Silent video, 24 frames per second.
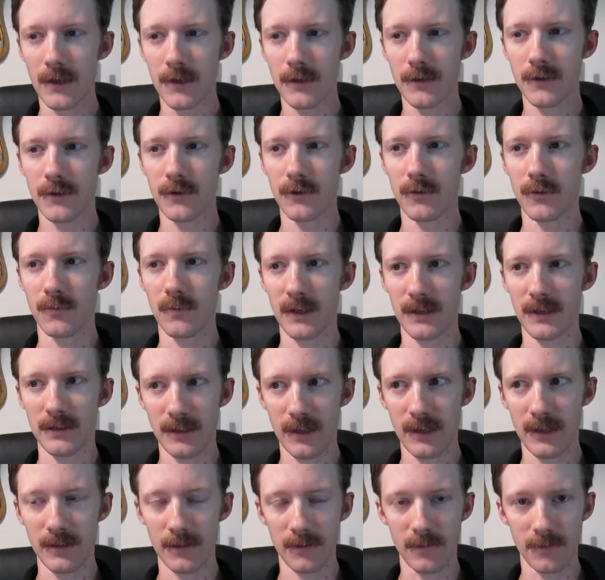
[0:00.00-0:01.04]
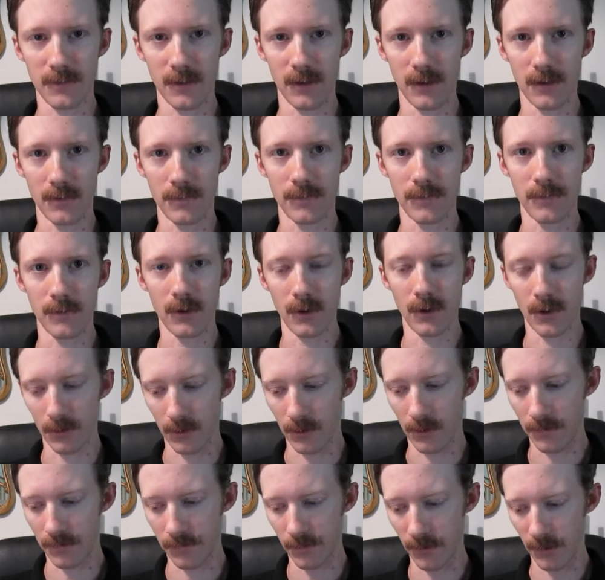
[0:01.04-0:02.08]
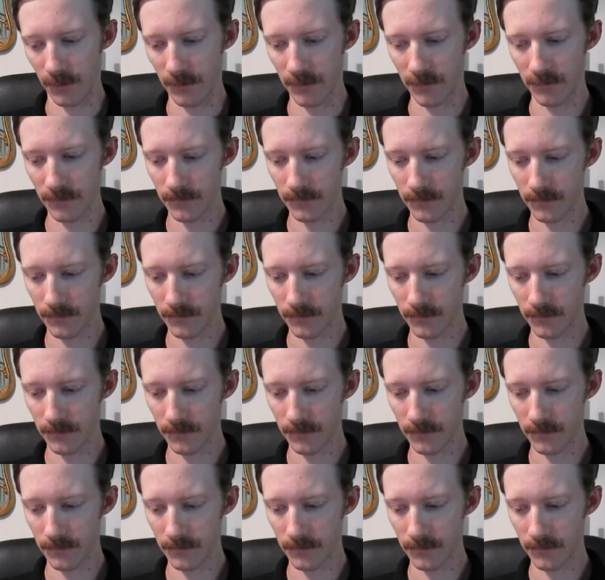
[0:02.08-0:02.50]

to maintain itself on all fronts.